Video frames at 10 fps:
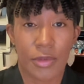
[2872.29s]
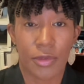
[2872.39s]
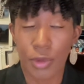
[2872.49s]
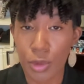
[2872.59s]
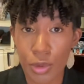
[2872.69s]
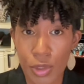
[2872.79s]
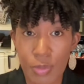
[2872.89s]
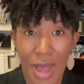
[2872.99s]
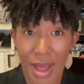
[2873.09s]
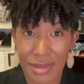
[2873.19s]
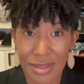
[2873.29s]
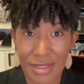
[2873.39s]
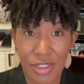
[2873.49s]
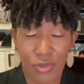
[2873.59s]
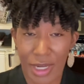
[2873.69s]
rules,
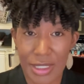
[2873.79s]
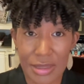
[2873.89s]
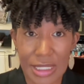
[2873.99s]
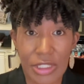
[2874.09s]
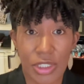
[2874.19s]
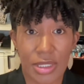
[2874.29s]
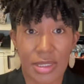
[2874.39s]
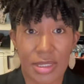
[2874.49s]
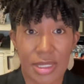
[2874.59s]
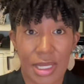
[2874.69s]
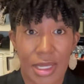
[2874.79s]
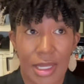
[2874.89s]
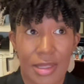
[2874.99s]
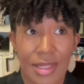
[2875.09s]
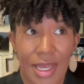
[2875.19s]
policies, regulations
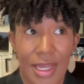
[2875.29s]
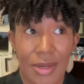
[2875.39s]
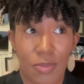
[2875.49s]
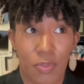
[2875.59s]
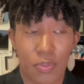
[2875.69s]
that